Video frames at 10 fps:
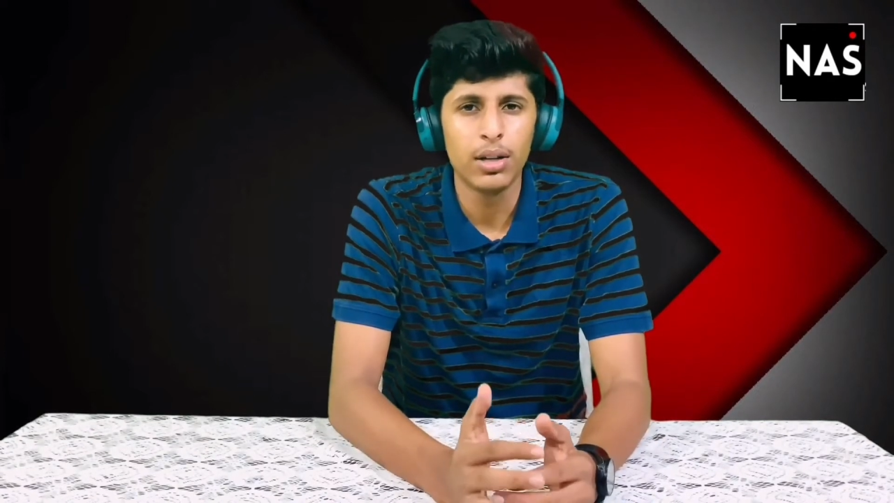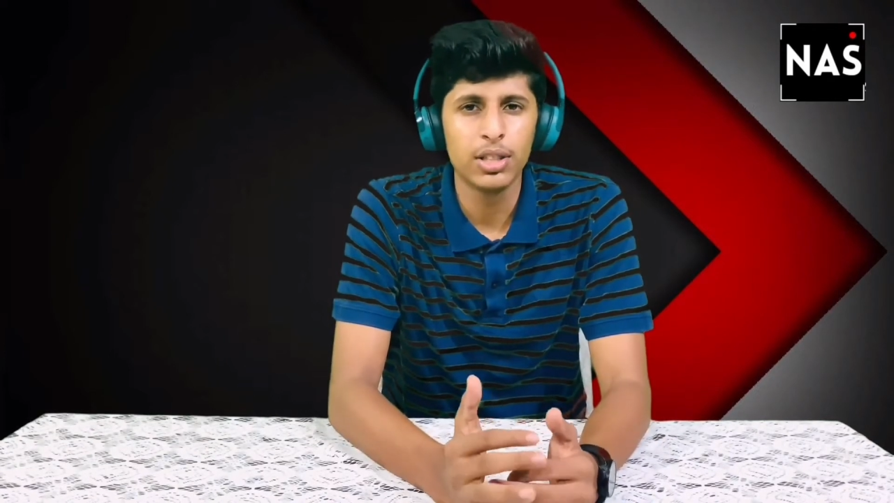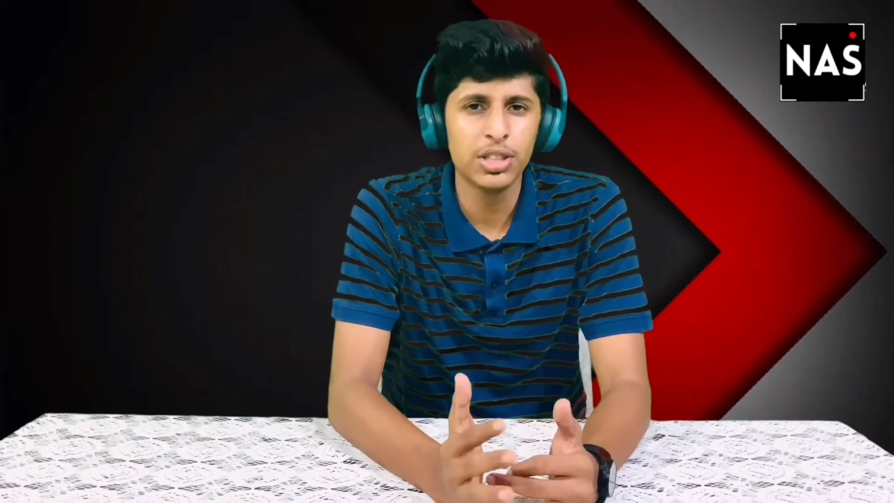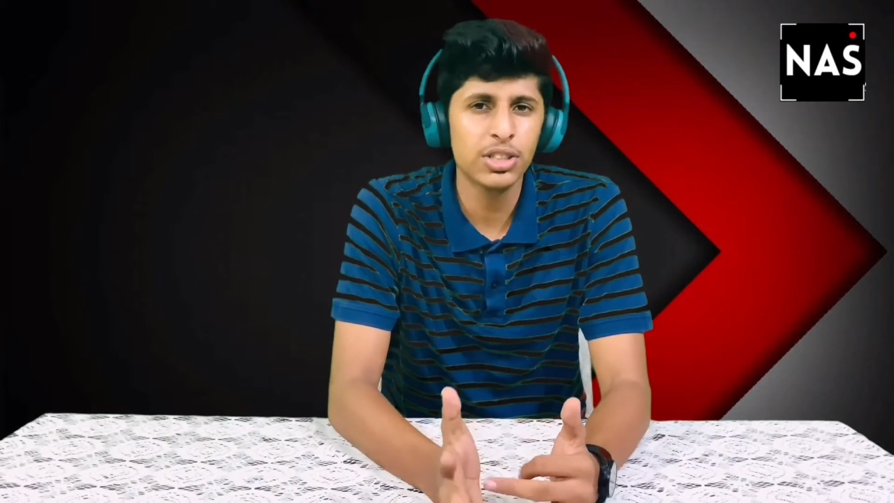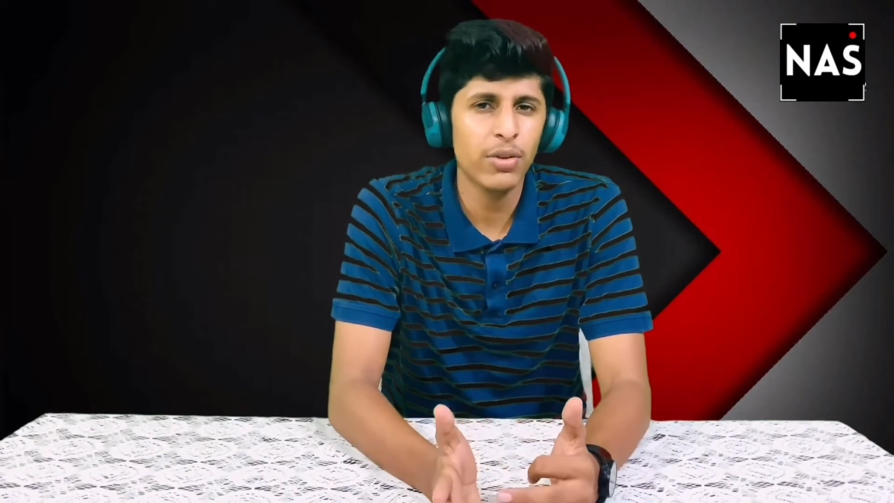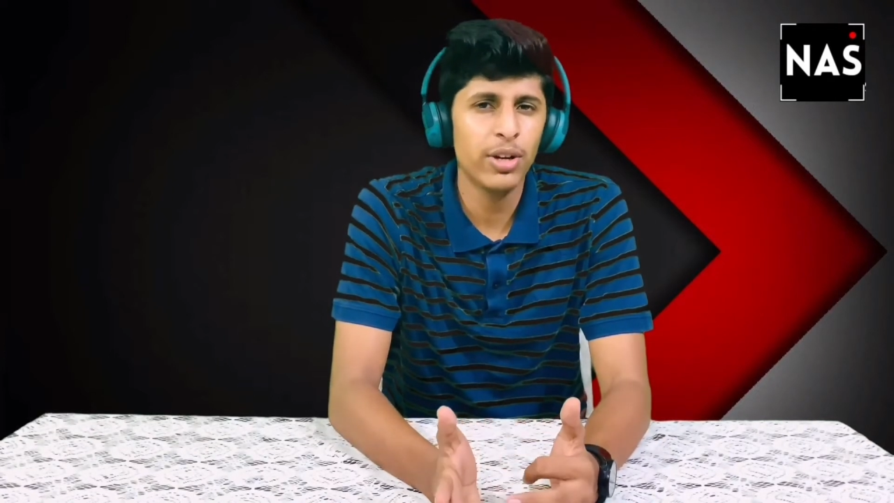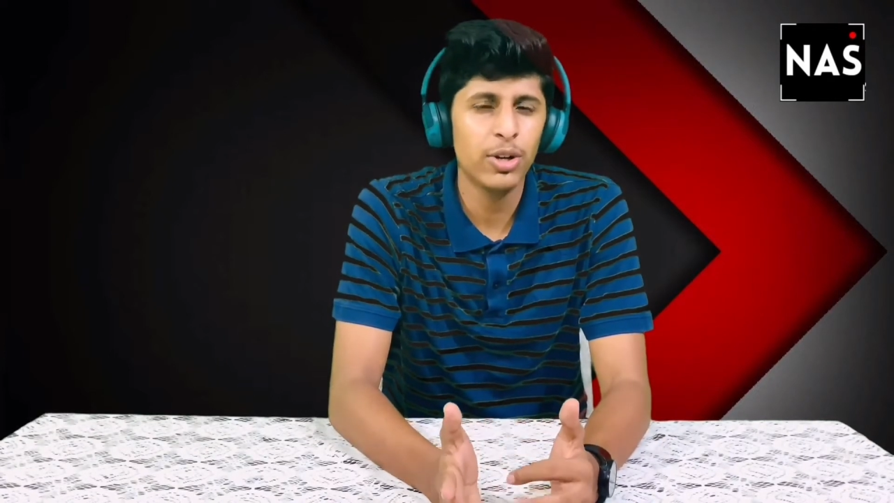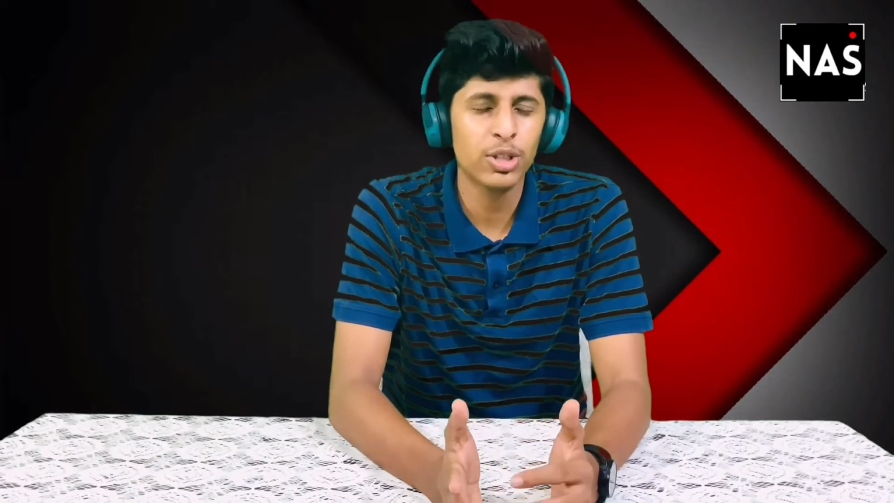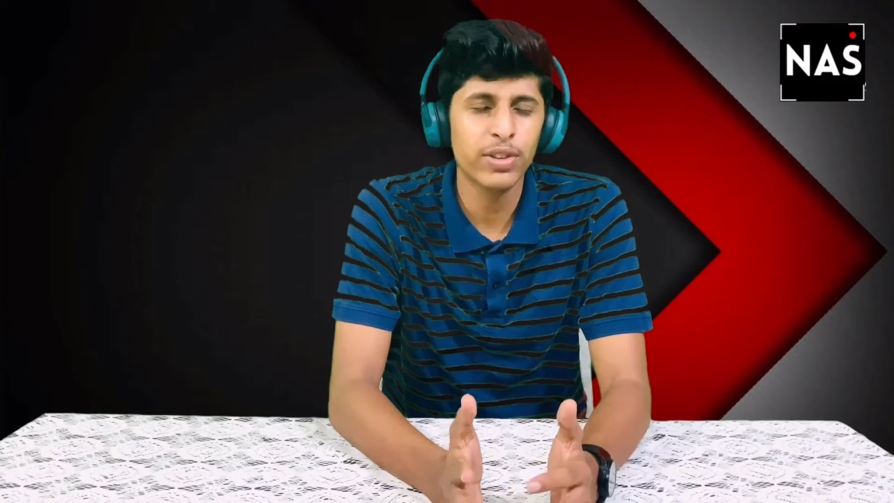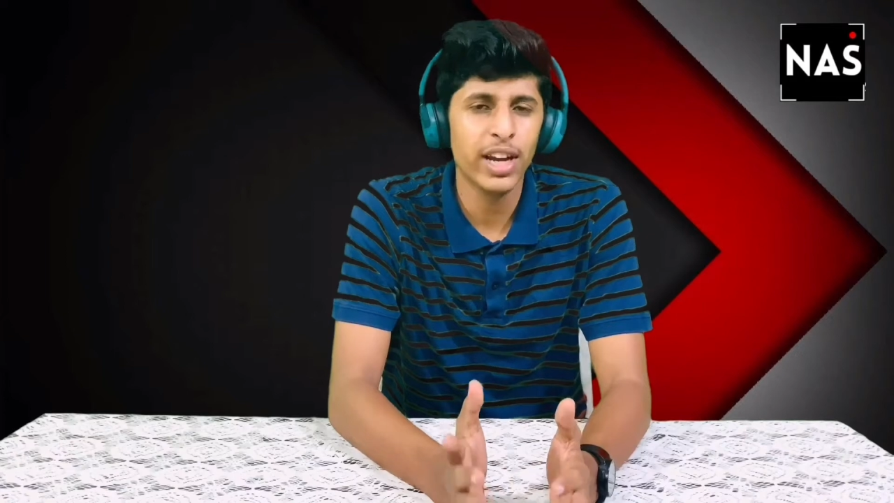This is how
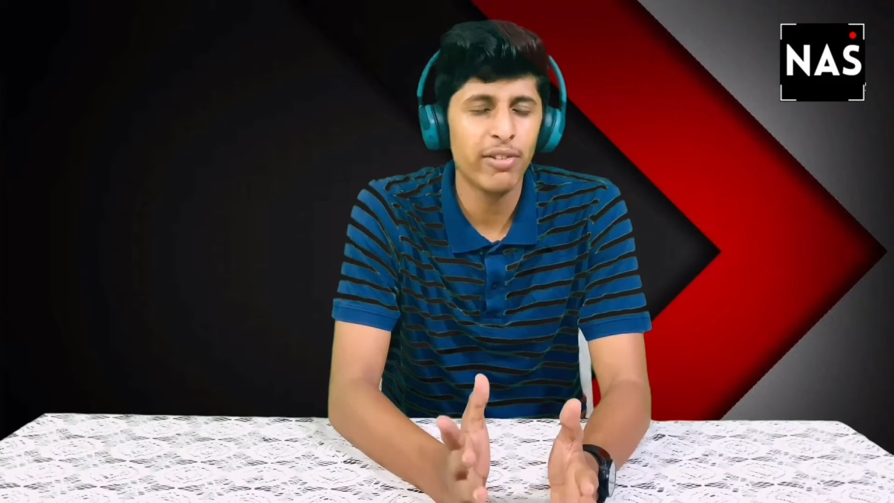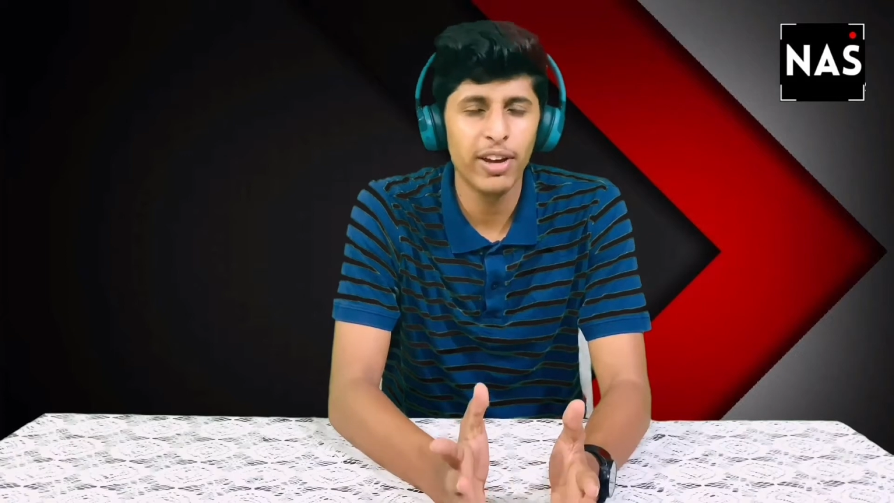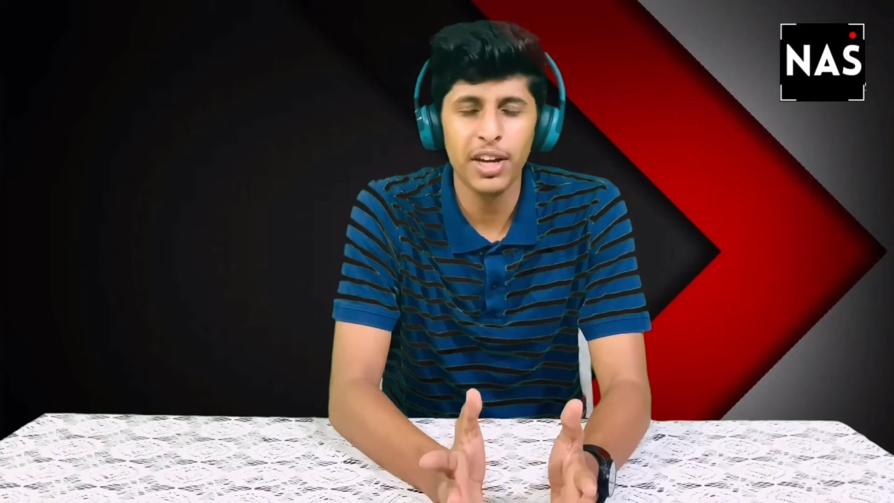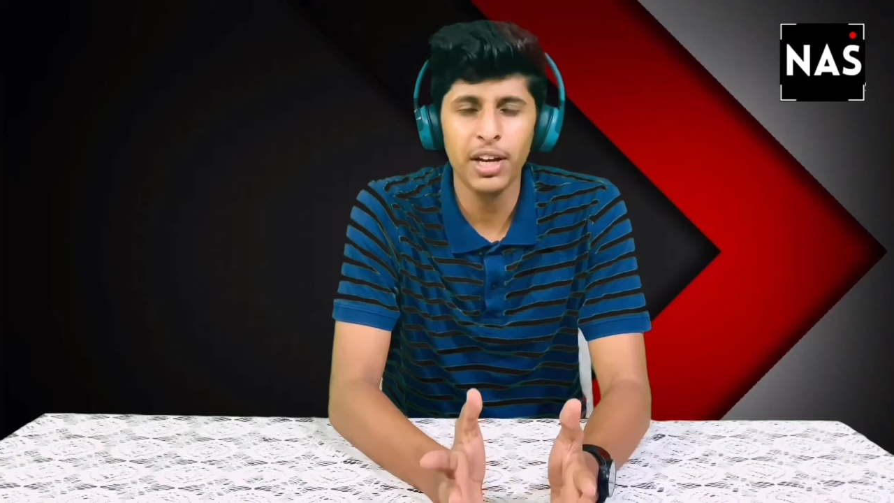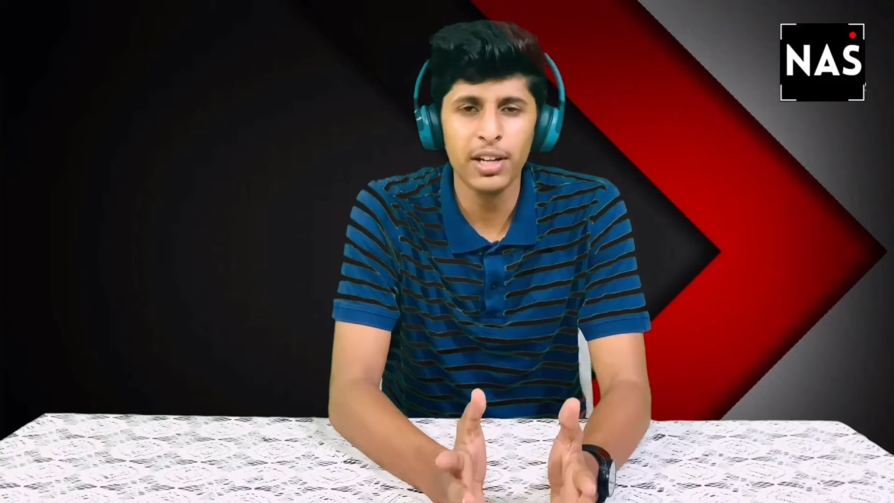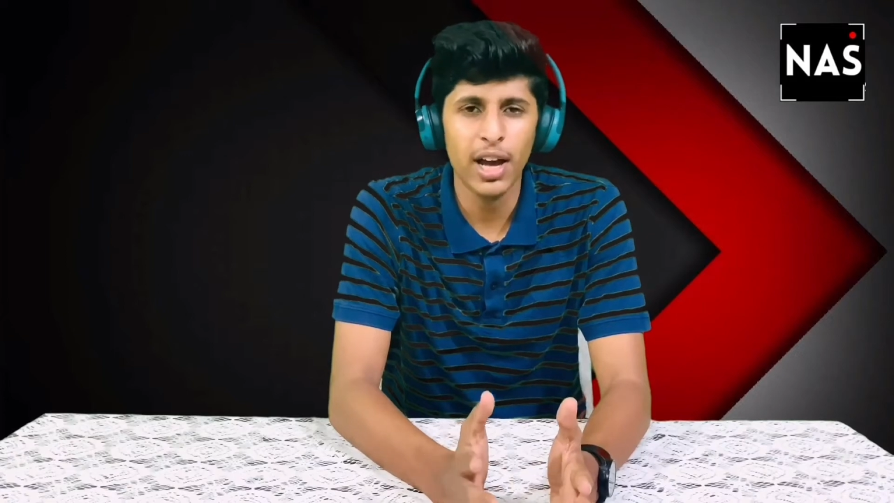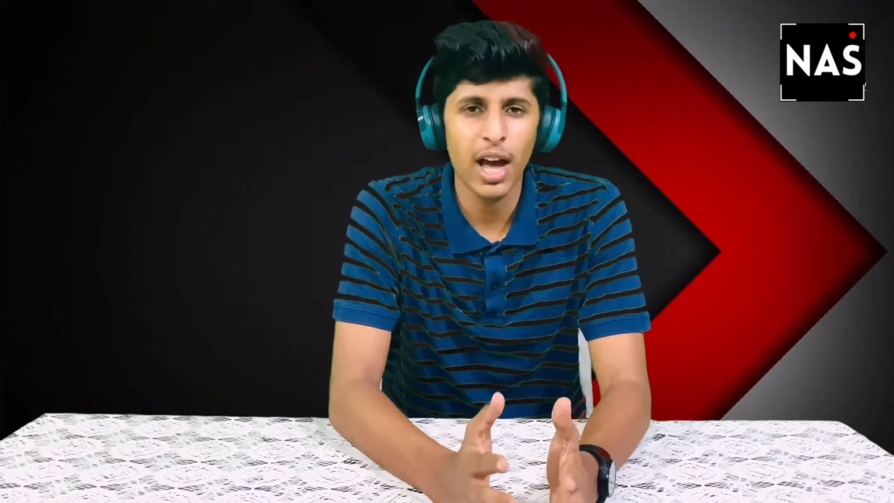it looks when I wear it.